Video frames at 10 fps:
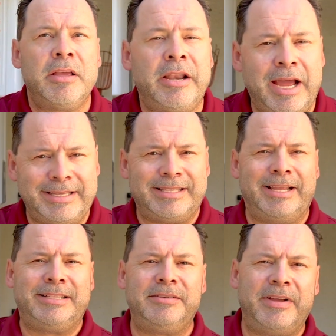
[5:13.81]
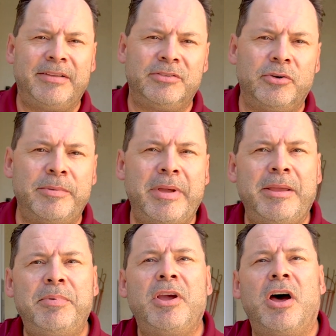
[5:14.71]
an isolation valve, so it may
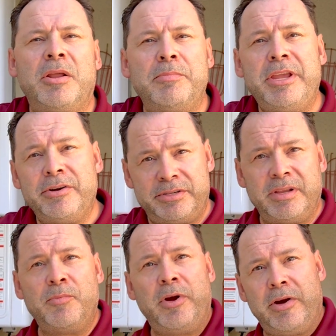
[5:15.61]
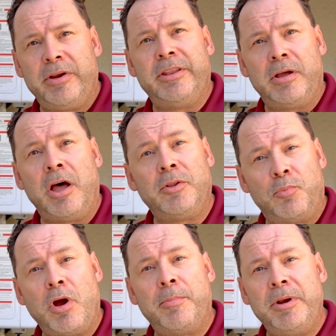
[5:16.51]
be on a meter somewhere on the
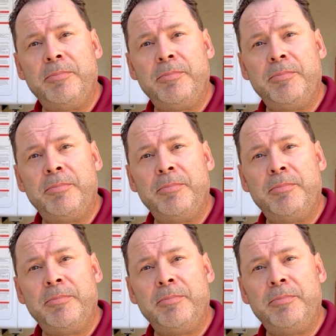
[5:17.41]
property,